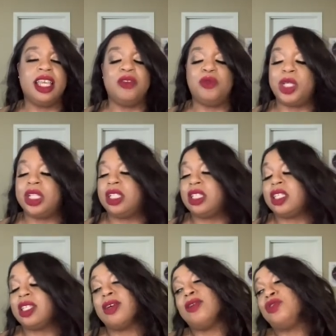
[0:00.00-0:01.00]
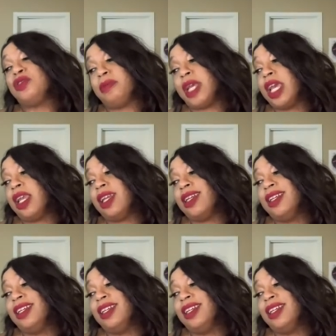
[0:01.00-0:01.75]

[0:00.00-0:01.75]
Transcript: and Whitley is so dramatic.